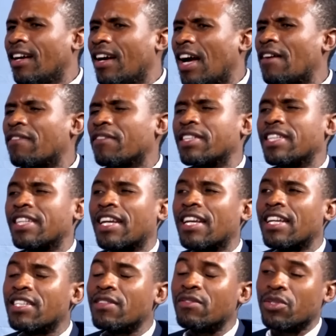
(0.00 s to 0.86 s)
I've got a
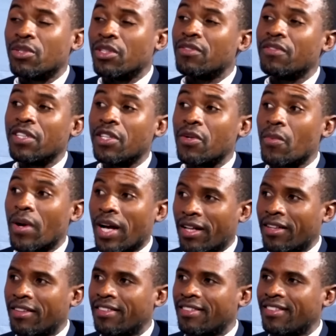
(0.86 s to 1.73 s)
relative who's not feeling
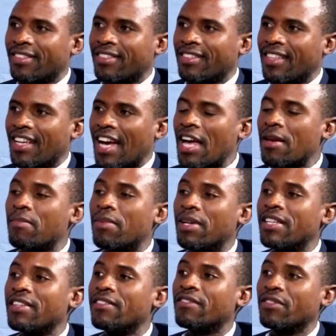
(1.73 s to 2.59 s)
well. I
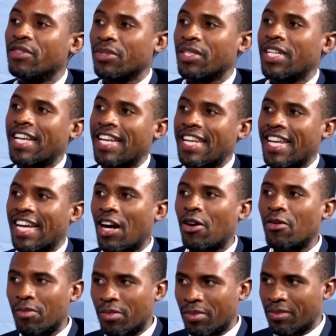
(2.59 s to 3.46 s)
believe you can
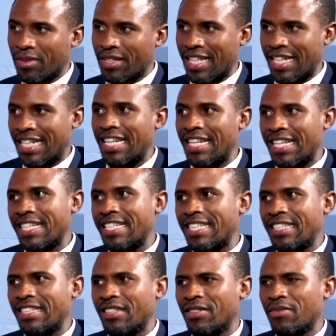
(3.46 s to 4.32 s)
help that
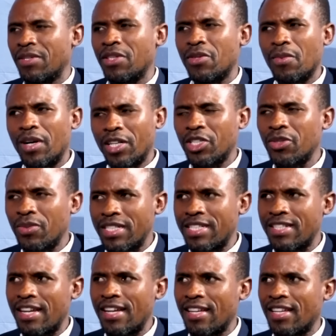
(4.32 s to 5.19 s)
lady with what you were
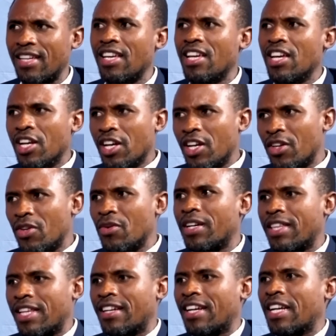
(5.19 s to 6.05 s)
saying. You
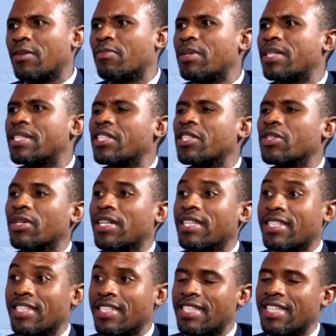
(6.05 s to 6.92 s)
are the right person to
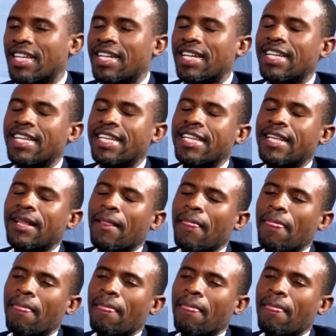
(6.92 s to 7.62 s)
assist that lady.